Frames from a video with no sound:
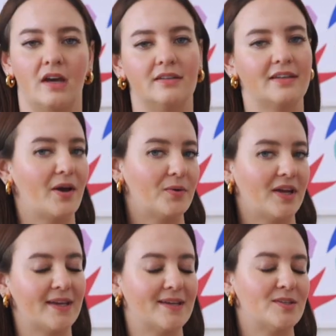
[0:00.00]
Now
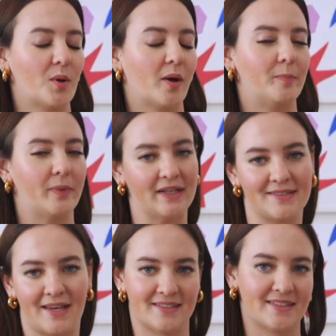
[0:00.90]
getting into our
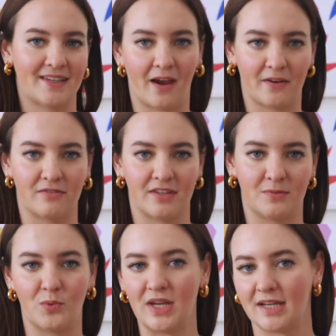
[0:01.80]
bite-sized snack of the
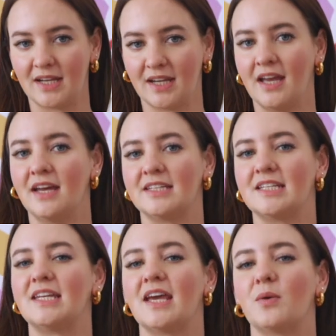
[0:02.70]
week,
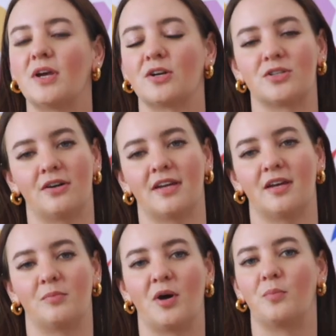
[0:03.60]
today we are talking
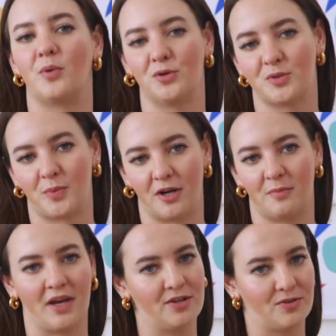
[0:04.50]
about
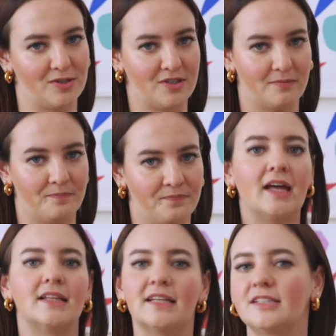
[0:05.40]
postpartum hydration.
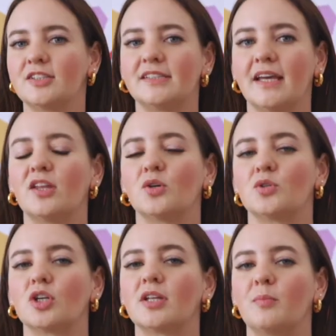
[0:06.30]
Let's just say those
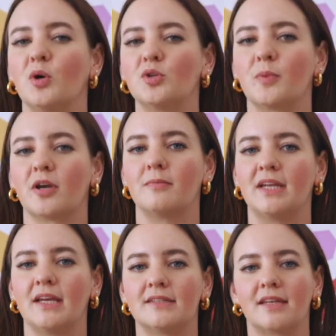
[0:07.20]
early postpartum
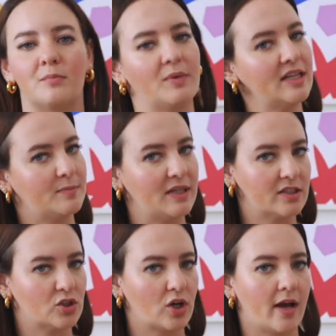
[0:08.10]
days can best be
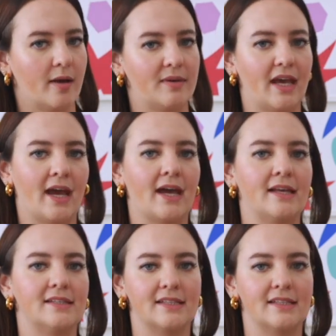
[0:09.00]
described as